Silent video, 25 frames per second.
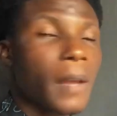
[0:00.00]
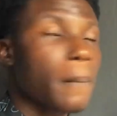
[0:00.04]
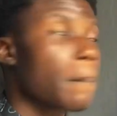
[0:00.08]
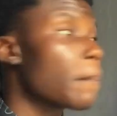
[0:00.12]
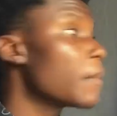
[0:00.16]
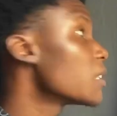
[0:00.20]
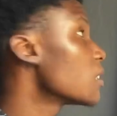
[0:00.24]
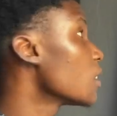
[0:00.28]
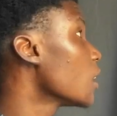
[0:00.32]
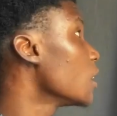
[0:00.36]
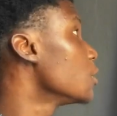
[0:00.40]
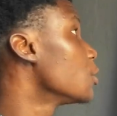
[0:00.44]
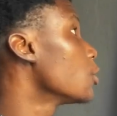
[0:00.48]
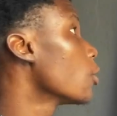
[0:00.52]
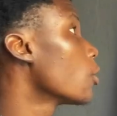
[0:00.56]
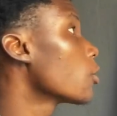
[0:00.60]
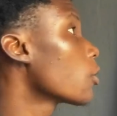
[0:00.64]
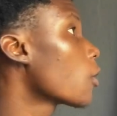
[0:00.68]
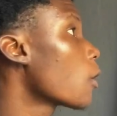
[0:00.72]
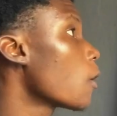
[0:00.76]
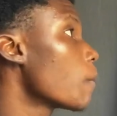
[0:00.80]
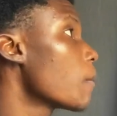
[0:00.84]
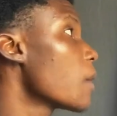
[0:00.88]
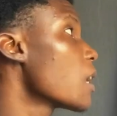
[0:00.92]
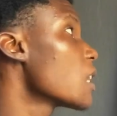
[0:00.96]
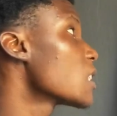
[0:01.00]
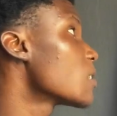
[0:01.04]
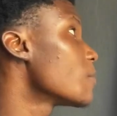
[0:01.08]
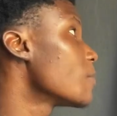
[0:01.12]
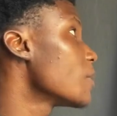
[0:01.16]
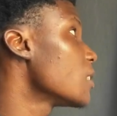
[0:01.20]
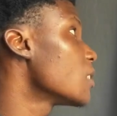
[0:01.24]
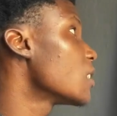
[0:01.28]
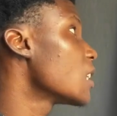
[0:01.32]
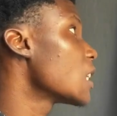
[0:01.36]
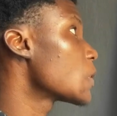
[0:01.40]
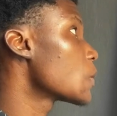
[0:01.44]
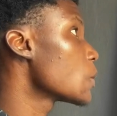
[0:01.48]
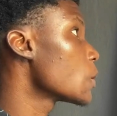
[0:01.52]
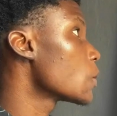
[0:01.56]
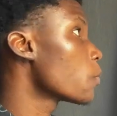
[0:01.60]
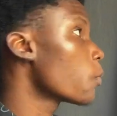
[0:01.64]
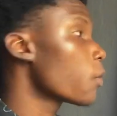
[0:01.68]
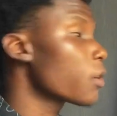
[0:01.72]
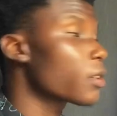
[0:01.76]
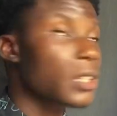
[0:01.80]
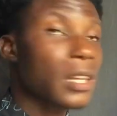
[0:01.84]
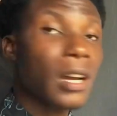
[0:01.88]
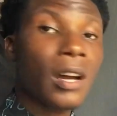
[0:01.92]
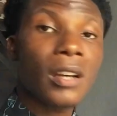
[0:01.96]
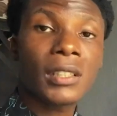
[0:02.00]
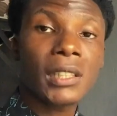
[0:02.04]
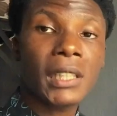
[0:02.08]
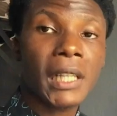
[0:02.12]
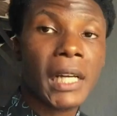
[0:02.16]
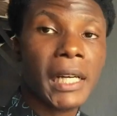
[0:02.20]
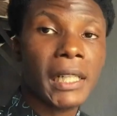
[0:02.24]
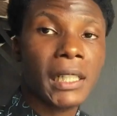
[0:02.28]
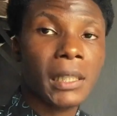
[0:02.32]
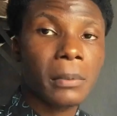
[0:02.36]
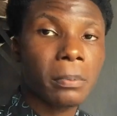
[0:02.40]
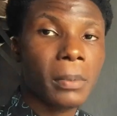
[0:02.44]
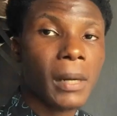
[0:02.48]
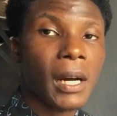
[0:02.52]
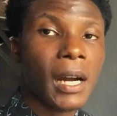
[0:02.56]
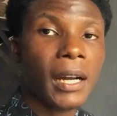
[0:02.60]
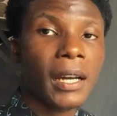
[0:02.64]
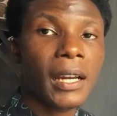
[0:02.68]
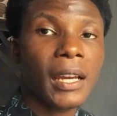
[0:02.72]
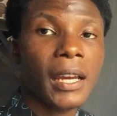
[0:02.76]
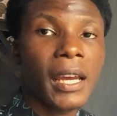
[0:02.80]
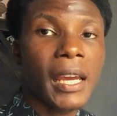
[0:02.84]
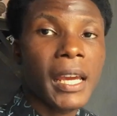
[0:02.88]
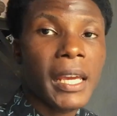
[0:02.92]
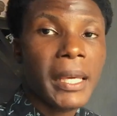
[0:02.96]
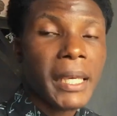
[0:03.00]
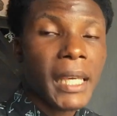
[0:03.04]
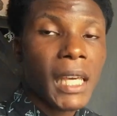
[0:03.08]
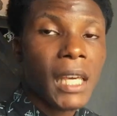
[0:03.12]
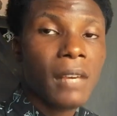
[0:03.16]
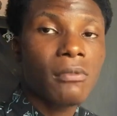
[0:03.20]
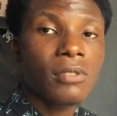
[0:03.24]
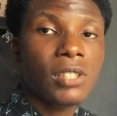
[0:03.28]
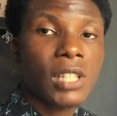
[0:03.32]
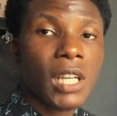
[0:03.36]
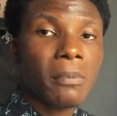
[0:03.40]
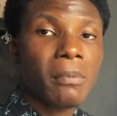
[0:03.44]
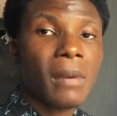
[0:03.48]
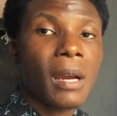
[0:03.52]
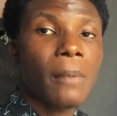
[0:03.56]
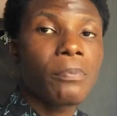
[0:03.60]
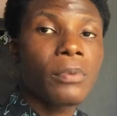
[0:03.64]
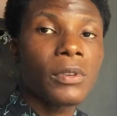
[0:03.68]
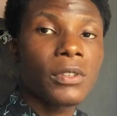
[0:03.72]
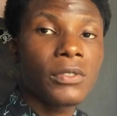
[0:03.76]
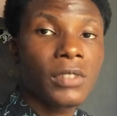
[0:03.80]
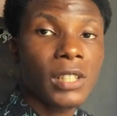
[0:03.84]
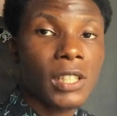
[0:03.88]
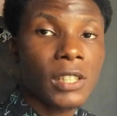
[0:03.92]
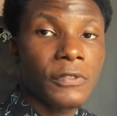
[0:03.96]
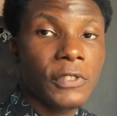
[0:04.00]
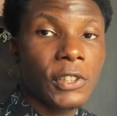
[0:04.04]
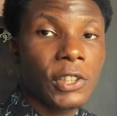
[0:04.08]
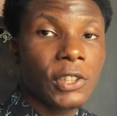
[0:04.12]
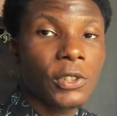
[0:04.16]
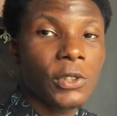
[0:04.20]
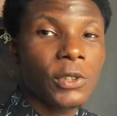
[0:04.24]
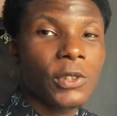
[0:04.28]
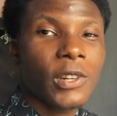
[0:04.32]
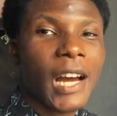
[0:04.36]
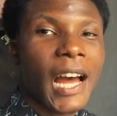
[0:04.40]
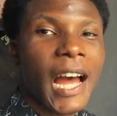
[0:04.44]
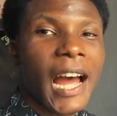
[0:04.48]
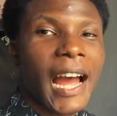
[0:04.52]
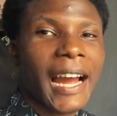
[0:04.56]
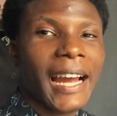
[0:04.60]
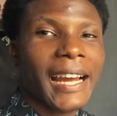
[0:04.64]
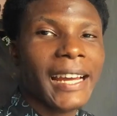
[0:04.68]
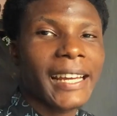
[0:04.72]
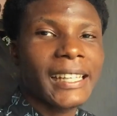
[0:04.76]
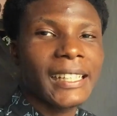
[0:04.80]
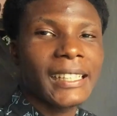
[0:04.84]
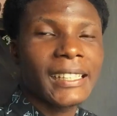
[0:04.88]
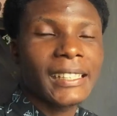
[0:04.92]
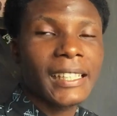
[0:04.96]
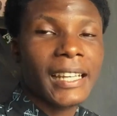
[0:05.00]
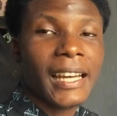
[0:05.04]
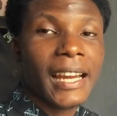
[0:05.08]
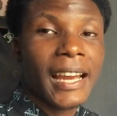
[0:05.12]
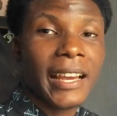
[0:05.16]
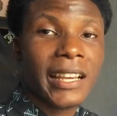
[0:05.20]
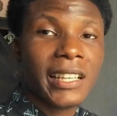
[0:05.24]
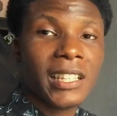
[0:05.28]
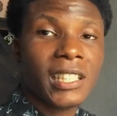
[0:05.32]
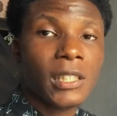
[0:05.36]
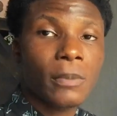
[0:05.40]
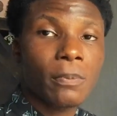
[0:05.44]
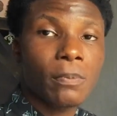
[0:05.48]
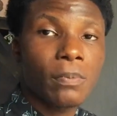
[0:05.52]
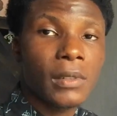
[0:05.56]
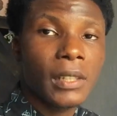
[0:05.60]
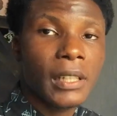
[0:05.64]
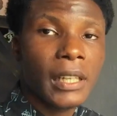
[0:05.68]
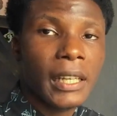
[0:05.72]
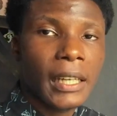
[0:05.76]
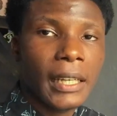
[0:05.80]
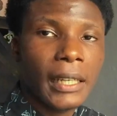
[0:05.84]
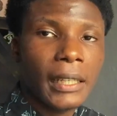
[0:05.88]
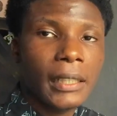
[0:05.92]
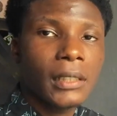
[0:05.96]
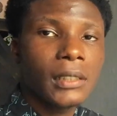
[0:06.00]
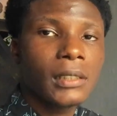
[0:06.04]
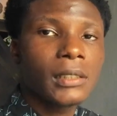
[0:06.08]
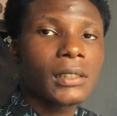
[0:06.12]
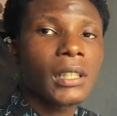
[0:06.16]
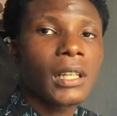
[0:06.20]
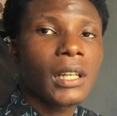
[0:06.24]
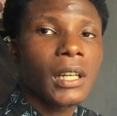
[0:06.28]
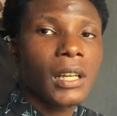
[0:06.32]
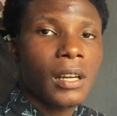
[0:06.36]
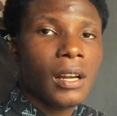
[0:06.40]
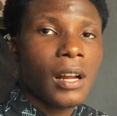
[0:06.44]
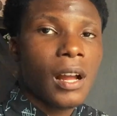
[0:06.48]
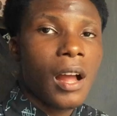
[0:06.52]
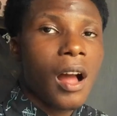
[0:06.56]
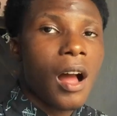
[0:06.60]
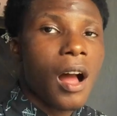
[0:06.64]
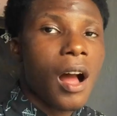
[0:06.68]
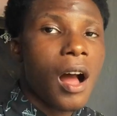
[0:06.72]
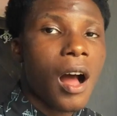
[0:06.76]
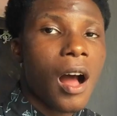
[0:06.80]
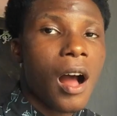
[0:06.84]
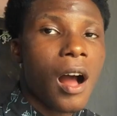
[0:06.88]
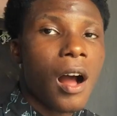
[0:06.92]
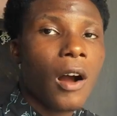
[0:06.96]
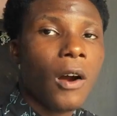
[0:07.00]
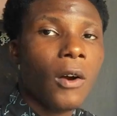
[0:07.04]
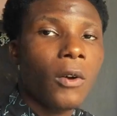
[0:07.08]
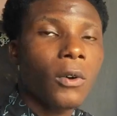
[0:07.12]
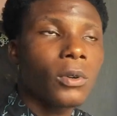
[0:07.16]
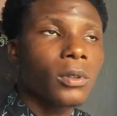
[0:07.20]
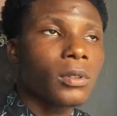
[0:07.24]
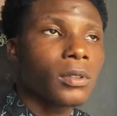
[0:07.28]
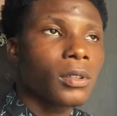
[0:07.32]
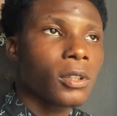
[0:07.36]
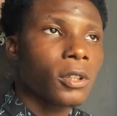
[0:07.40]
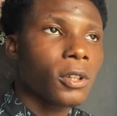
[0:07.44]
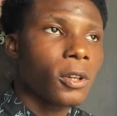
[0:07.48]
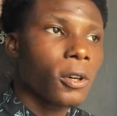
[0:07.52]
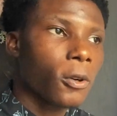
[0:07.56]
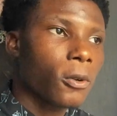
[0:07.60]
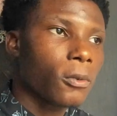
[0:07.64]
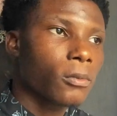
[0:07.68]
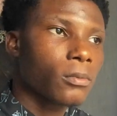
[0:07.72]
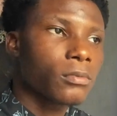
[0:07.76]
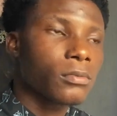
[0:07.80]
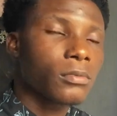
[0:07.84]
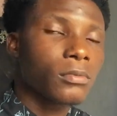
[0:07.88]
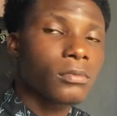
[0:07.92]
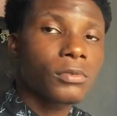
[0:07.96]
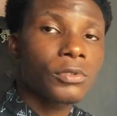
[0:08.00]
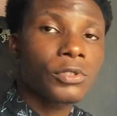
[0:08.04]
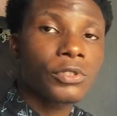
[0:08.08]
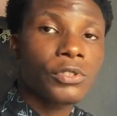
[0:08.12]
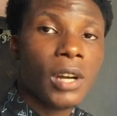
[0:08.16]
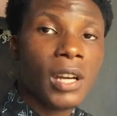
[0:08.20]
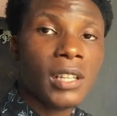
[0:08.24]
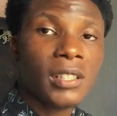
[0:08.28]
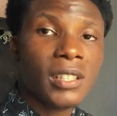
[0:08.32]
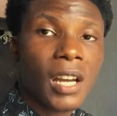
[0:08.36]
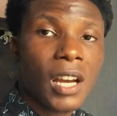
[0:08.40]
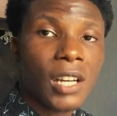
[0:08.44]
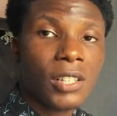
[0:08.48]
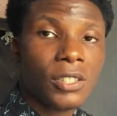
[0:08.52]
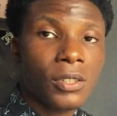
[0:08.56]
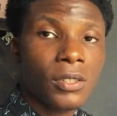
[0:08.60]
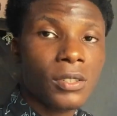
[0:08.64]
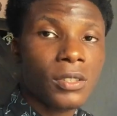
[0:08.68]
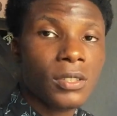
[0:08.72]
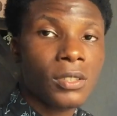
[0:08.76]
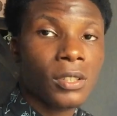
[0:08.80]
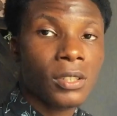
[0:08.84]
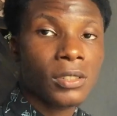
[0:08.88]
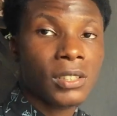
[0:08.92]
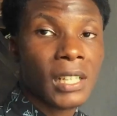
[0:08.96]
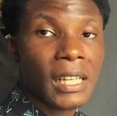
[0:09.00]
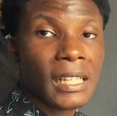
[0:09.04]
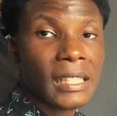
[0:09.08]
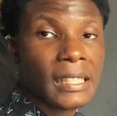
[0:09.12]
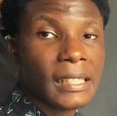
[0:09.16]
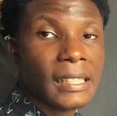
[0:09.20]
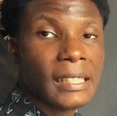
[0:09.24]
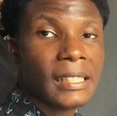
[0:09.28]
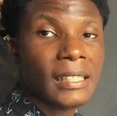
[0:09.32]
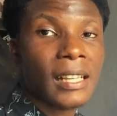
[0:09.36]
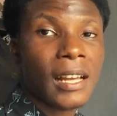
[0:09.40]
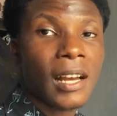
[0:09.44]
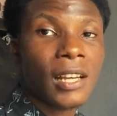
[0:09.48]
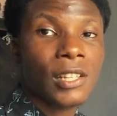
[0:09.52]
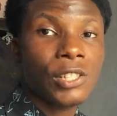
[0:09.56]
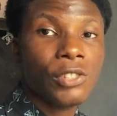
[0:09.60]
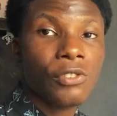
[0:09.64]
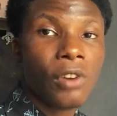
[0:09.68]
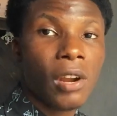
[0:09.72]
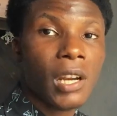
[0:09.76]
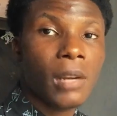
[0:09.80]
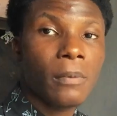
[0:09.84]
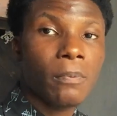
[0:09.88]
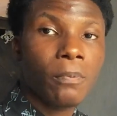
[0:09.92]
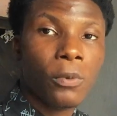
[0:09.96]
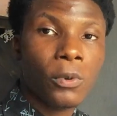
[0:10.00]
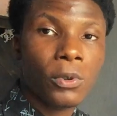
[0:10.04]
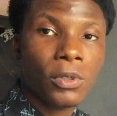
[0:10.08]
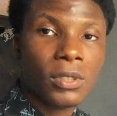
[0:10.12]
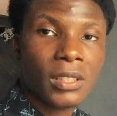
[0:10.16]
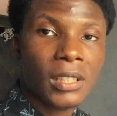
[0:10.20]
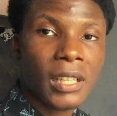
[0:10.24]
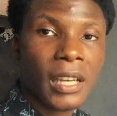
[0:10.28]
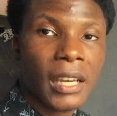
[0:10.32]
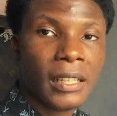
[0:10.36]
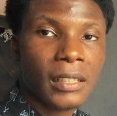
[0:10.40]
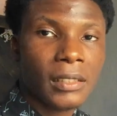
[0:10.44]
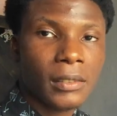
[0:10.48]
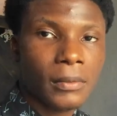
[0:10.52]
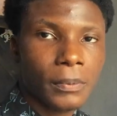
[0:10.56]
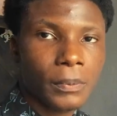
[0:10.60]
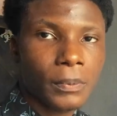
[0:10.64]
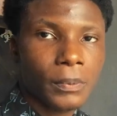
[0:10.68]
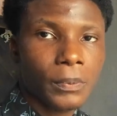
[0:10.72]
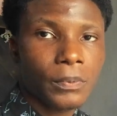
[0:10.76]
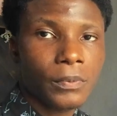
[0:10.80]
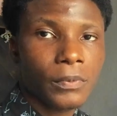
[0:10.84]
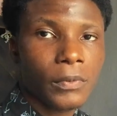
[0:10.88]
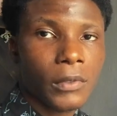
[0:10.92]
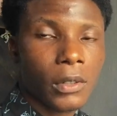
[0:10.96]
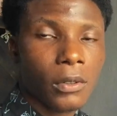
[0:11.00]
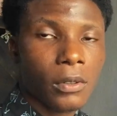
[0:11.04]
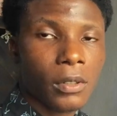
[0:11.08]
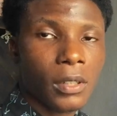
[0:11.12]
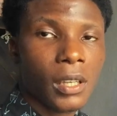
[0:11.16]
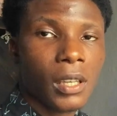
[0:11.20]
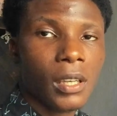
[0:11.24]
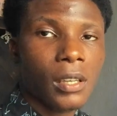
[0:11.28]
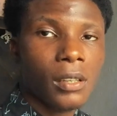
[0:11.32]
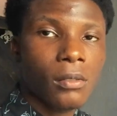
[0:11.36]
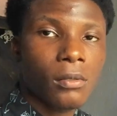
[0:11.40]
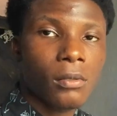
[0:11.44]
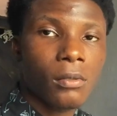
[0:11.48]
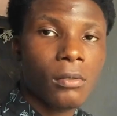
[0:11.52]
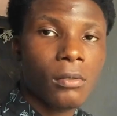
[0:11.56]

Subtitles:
Mr. John commenced business with 1,000 naira in the bank. If you check my previous video, I explained how transactions such as this are usually posted. Okay,